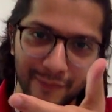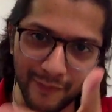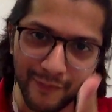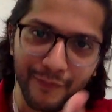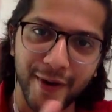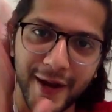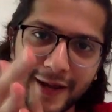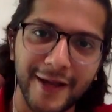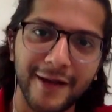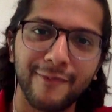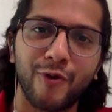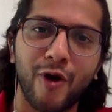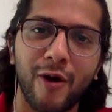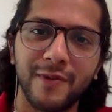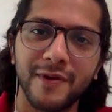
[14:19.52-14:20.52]
breaking
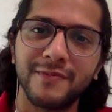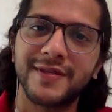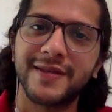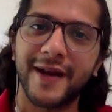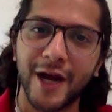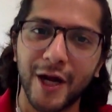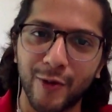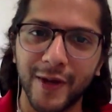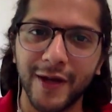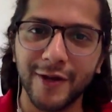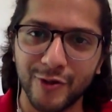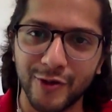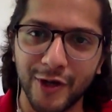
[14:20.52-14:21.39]
problems the right way so